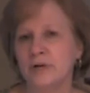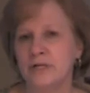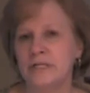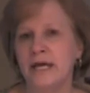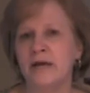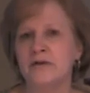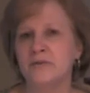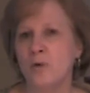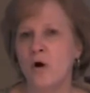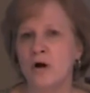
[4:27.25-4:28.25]
contained
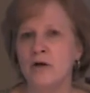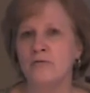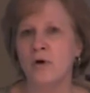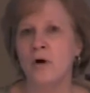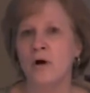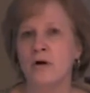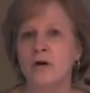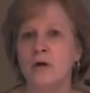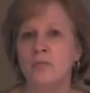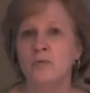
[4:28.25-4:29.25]
as part of
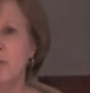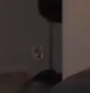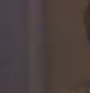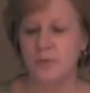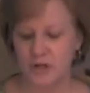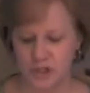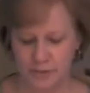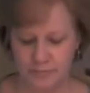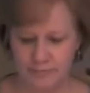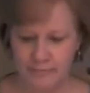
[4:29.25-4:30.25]
our proposed budget.